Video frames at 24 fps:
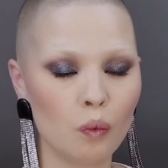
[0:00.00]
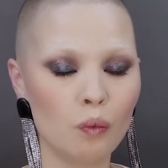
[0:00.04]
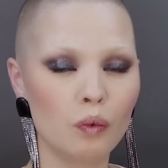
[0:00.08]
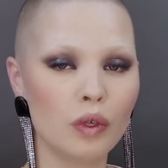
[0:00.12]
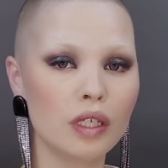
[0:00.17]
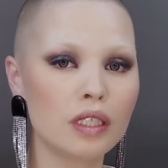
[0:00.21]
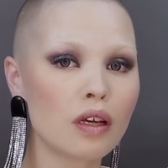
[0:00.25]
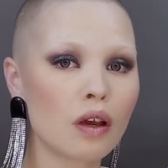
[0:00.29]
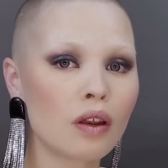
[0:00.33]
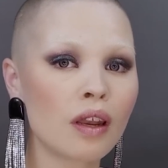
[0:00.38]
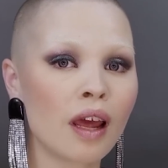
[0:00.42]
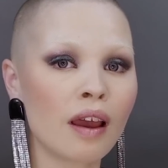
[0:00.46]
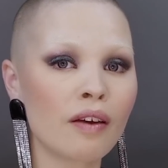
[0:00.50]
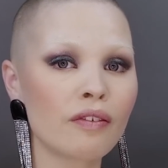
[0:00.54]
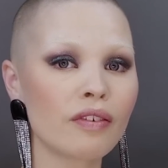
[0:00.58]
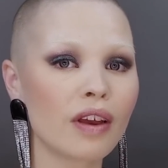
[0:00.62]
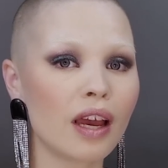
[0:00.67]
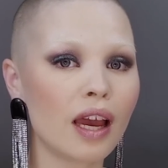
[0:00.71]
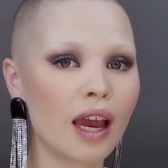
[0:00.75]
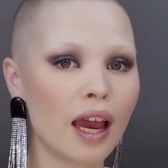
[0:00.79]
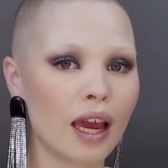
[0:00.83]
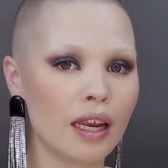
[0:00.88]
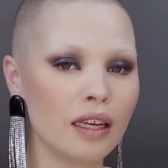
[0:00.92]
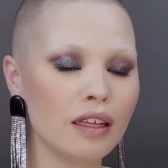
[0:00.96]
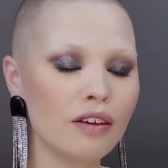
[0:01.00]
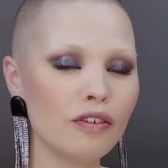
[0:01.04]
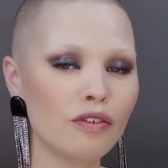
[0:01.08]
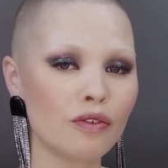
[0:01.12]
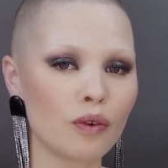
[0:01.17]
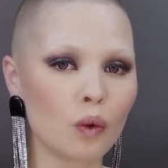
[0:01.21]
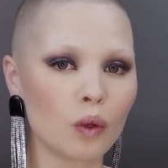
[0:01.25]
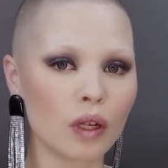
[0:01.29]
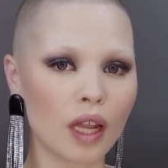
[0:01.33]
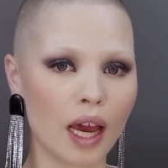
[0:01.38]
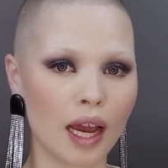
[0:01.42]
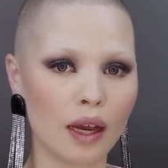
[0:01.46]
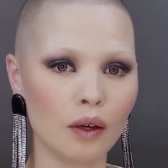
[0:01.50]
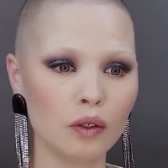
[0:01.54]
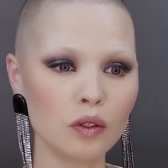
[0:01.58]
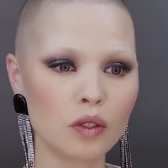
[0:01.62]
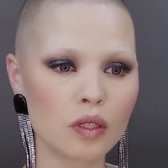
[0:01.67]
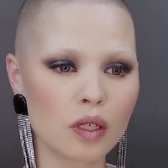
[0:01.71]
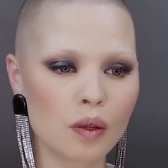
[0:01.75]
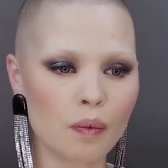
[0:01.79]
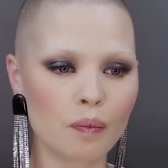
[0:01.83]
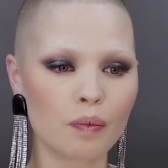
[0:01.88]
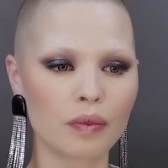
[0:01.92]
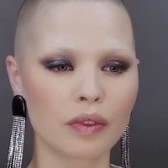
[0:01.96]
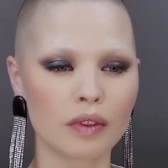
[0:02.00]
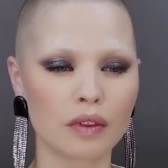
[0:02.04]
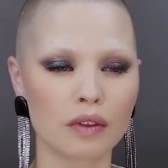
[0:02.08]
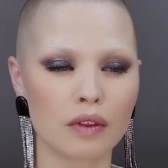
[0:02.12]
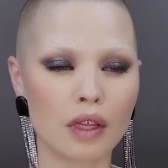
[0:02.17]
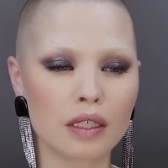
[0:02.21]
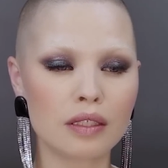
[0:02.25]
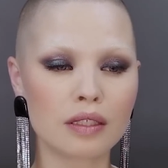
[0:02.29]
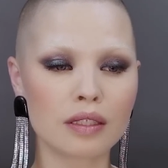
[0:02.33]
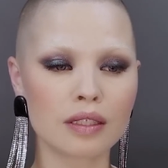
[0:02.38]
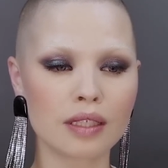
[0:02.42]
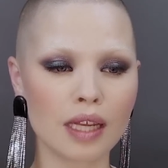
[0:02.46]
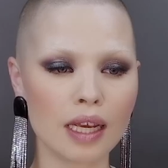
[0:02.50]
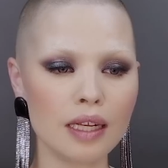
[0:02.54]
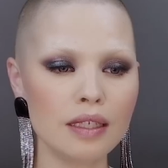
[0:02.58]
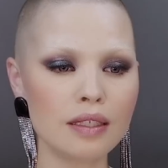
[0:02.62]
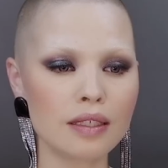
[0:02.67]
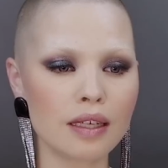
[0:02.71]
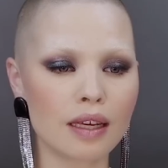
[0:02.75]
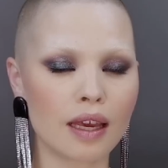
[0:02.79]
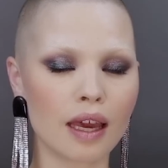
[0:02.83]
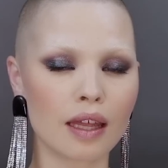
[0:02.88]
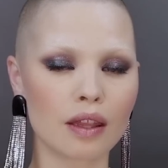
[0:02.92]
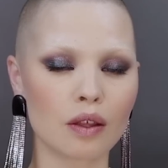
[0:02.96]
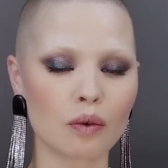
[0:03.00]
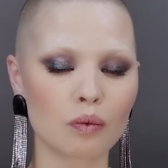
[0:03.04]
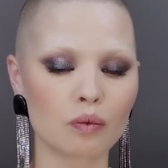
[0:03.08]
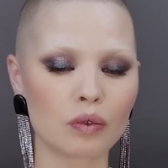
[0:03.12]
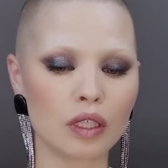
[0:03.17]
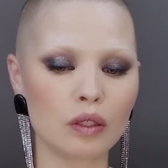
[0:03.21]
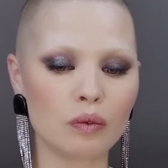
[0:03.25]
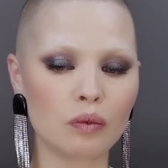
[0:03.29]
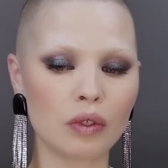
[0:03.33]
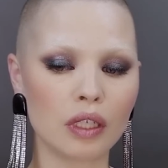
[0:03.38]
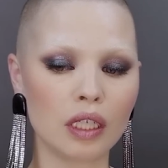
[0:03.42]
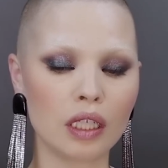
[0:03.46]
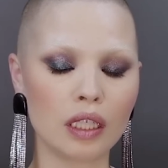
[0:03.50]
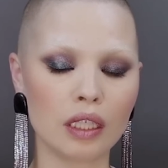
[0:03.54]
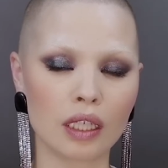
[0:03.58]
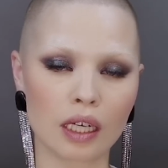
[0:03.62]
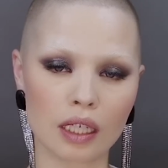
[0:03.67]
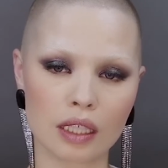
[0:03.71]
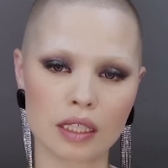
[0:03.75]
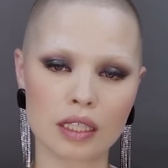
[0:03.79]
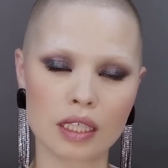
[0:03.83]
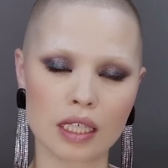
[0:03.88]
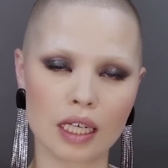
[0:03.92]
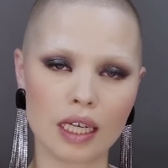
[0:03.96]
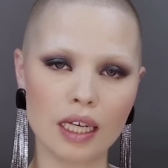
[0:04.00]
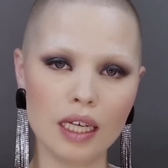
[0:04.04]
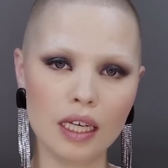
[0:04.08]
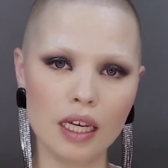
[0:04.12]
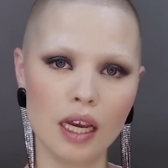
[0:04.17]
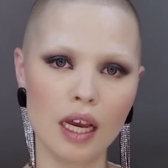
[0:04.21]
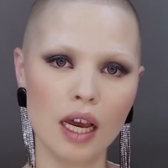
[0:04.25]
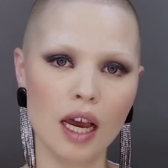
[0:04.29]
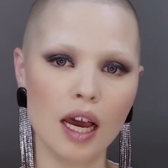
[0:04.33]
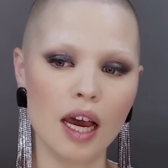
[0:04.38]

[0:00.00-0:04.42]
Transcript: we don't have any fallout, they stay together really, really nicely,